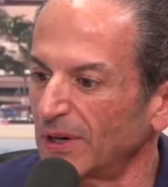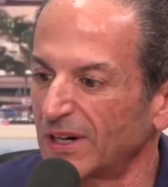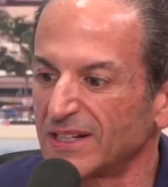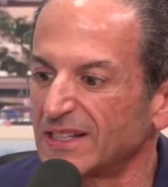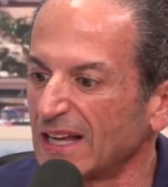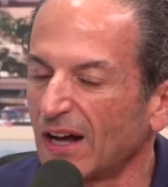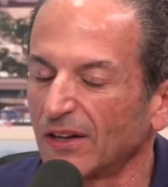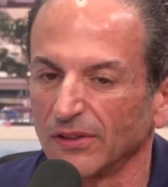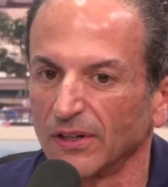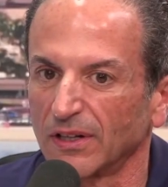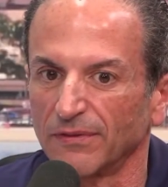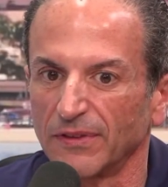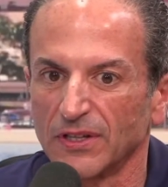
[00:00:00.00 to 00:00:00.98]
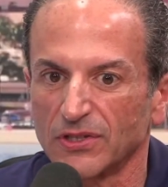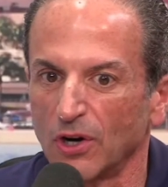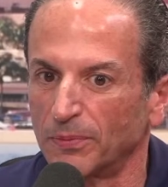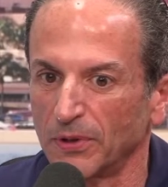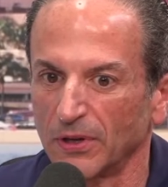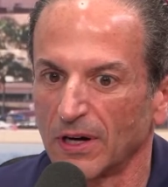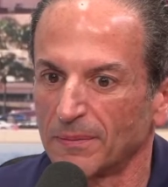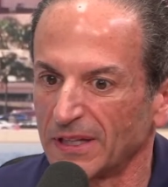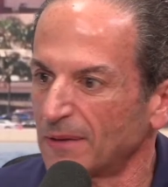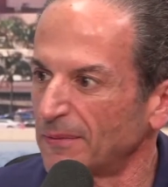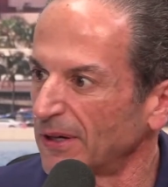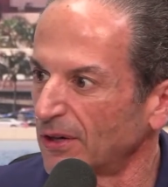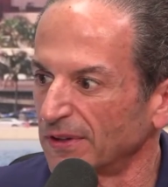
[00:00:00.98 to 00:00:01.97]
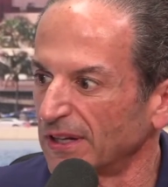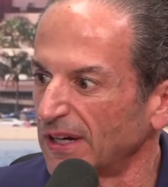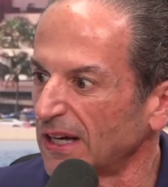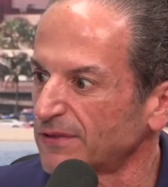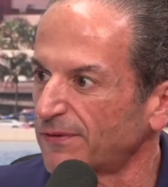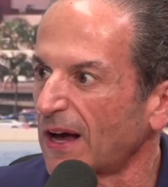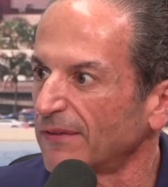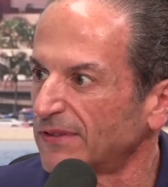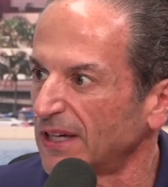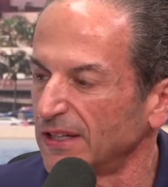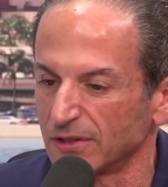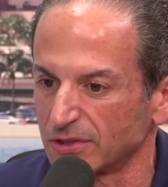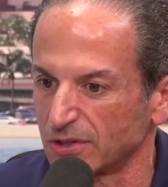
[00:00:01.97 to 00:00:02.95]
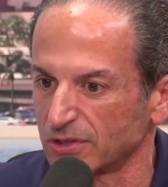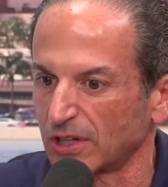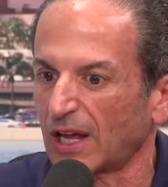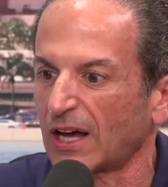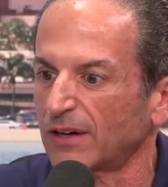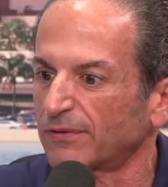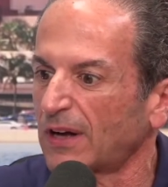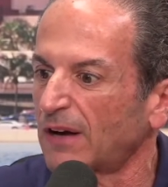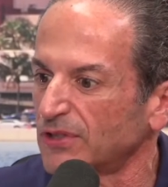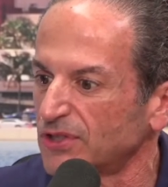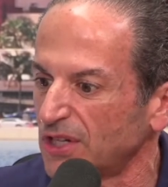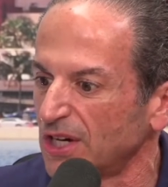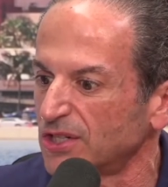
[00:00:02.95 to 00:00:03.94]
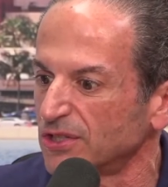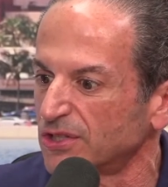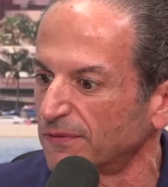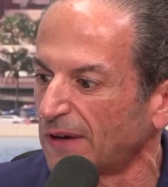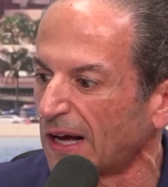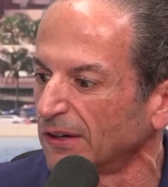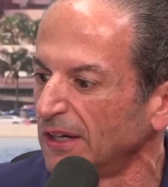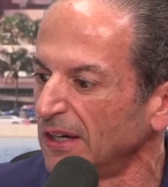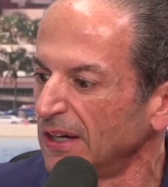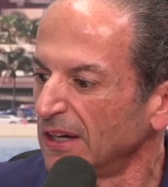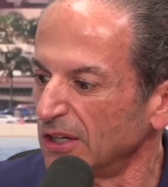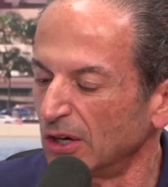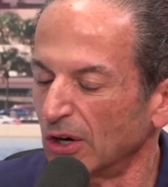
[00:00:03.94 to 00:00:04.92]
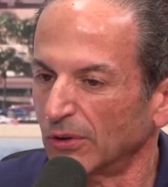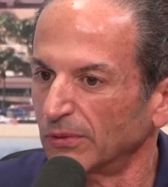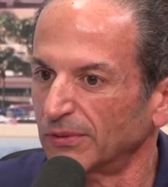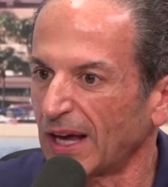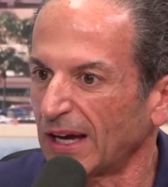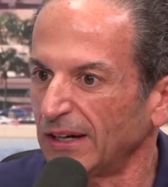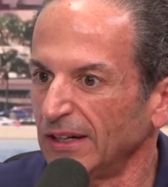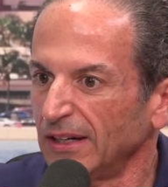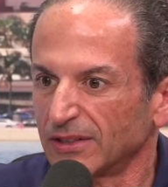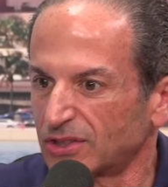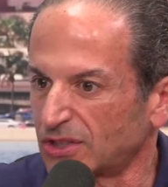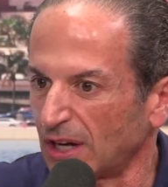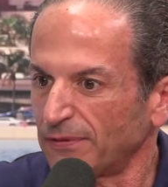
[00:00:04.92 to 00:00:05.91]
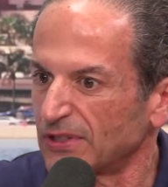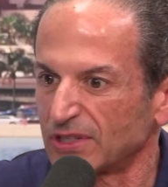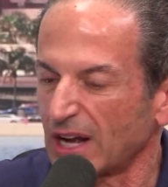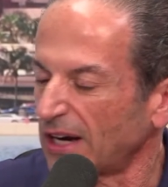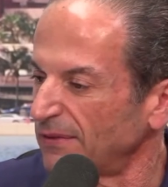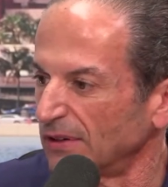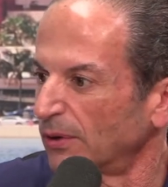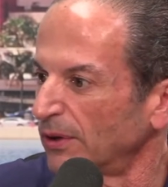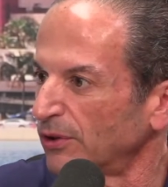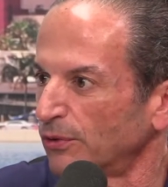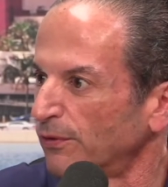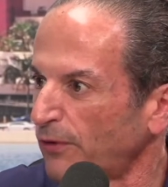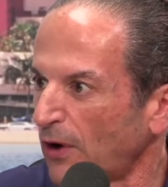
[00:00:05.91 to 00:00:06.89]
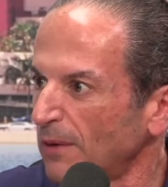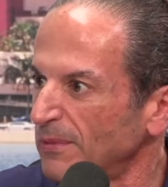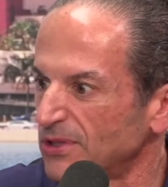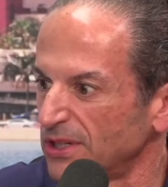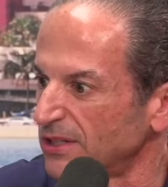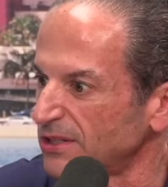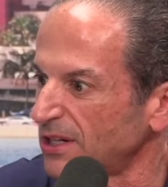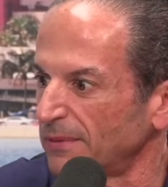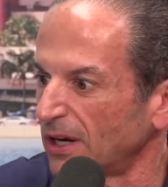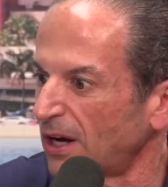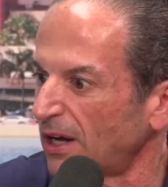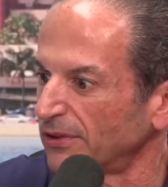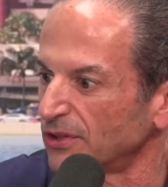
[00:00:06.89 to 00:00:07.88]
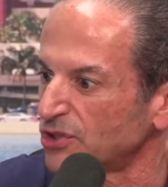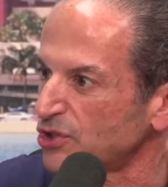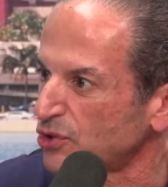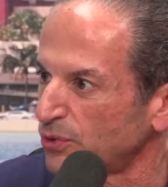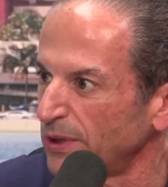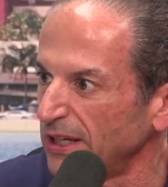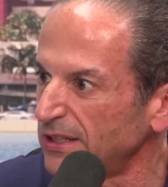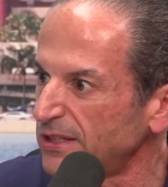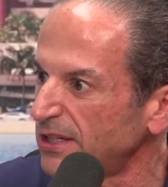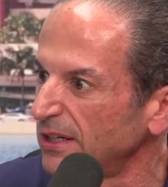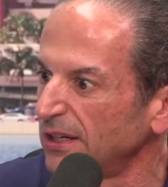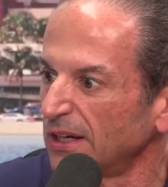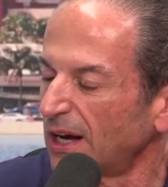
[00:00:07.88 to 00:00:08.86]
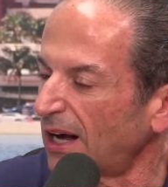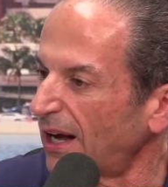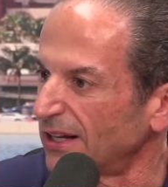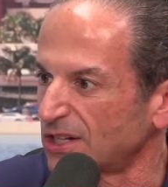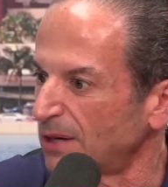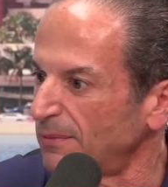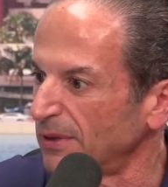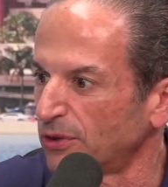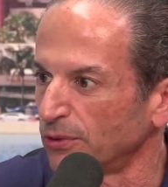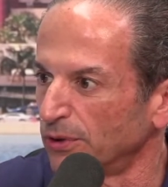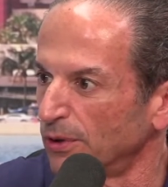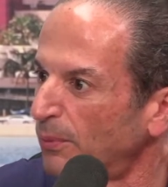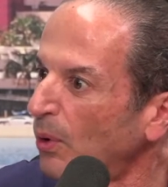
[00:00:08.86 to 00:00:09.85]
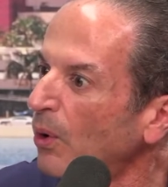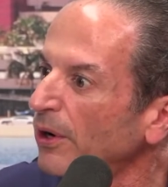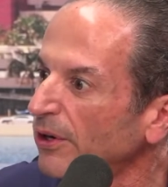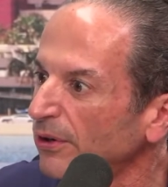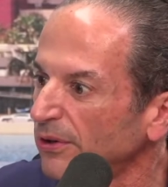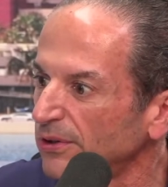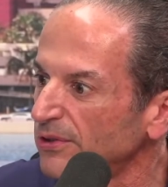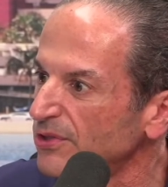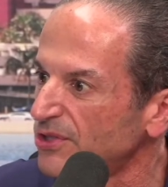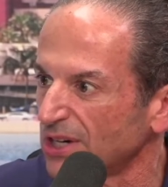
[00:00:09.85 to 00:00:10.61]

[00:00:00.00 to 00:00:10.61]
is the outlook of this opioid epidemic over the next 5-10 years? There's a lot of conversations about, that stuff is not even going through pharmacy. It's coming on the street. It's coming through the borders.